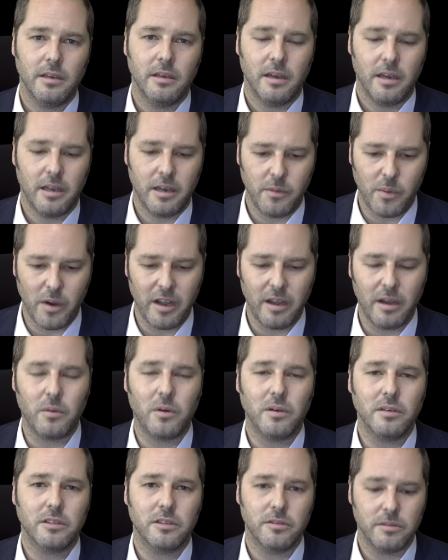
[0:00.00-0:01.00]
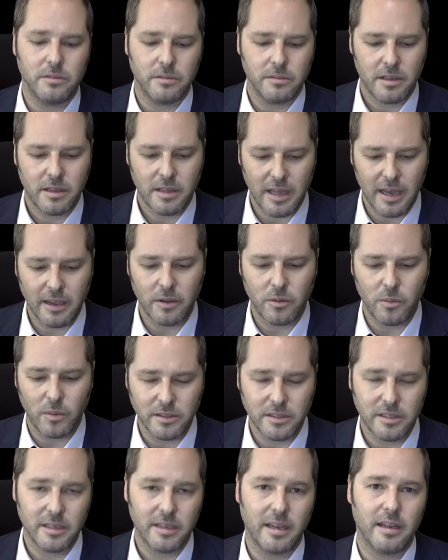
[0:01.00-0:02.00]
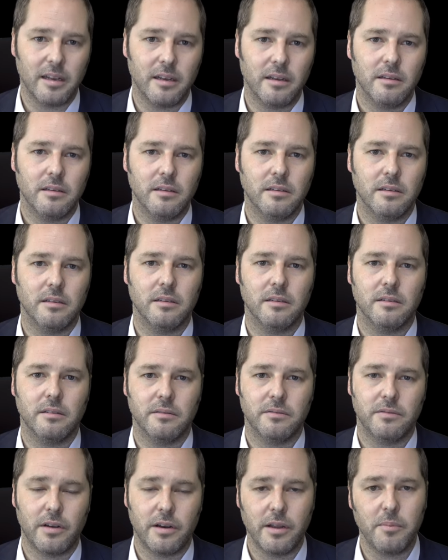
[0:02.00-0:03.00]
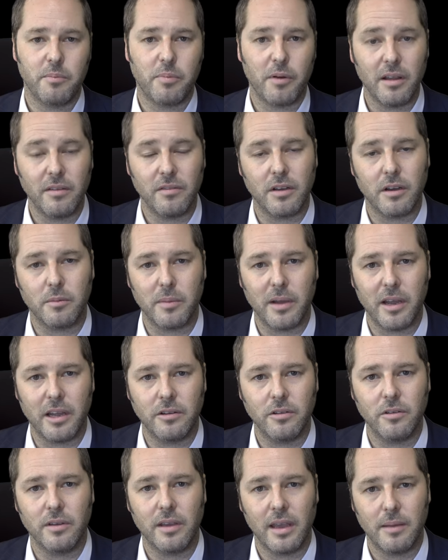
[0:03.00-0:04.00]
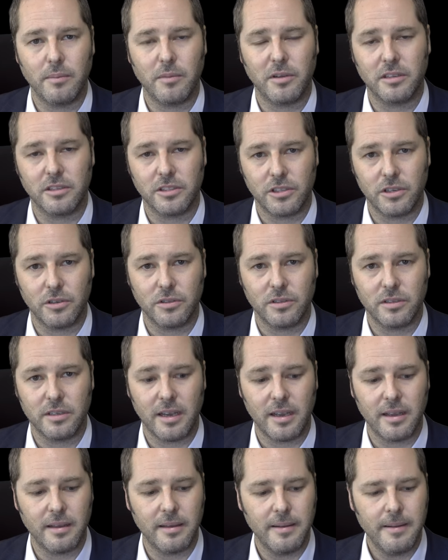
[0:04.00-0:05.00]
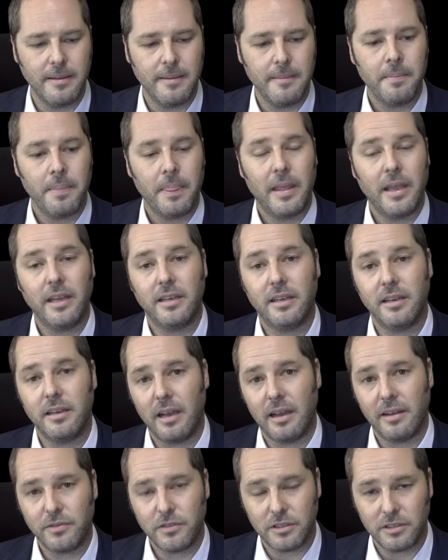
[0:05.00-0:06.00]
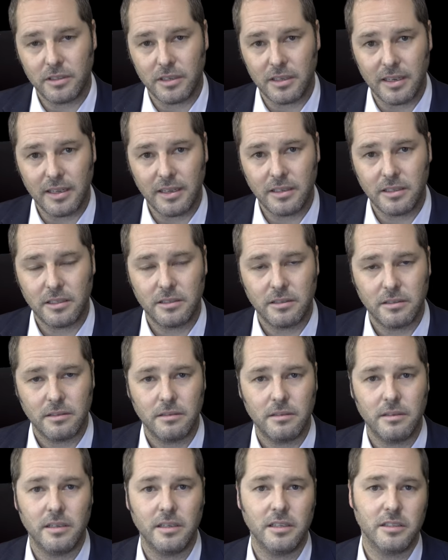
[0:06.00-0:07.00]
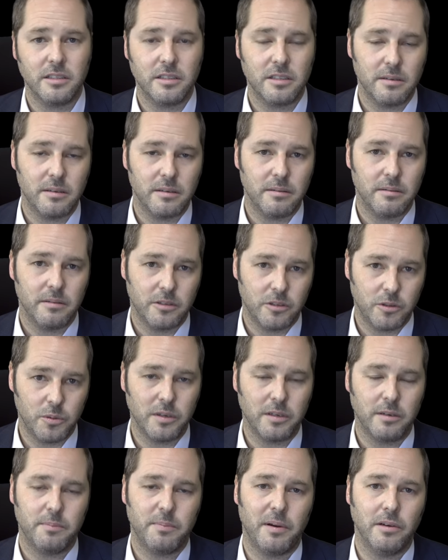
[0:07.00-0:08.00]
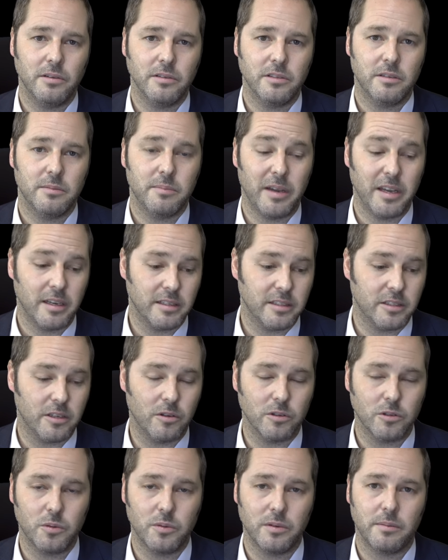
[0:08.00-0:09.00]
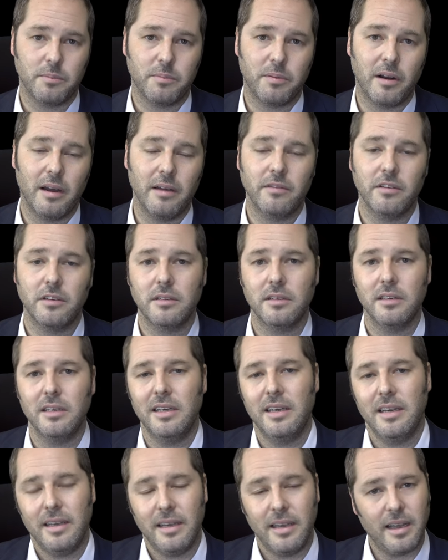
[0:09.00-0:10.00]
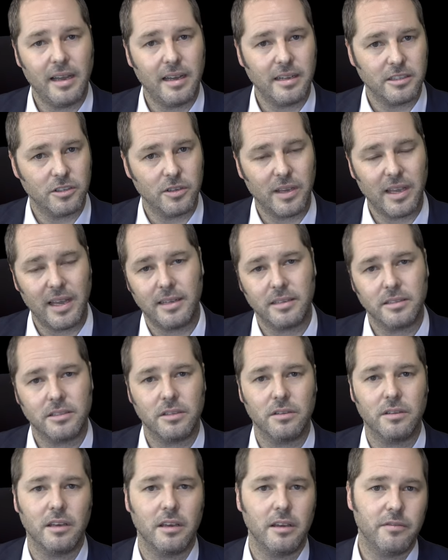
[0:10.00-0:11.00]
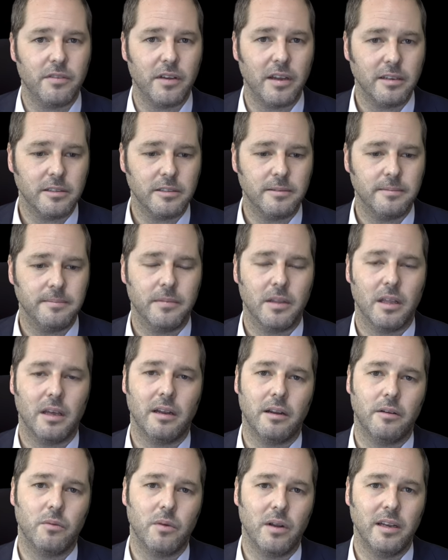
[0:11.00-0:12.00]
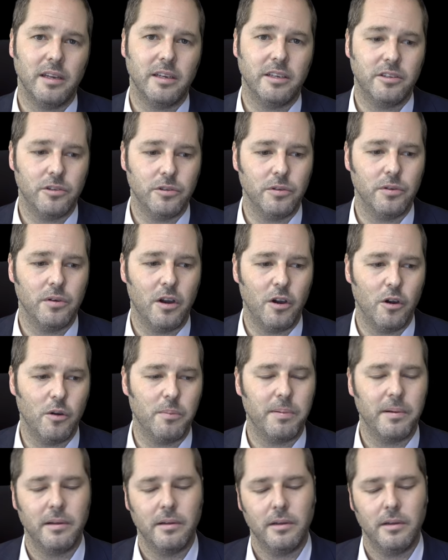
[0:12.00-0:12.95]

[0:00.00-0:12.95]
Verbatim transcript: Anyway, I want to thank once again the very brave young man who came on the show today. He did have to delete his Twitter post, make his whole Twitter private. He had to cancel the event, and I really do hope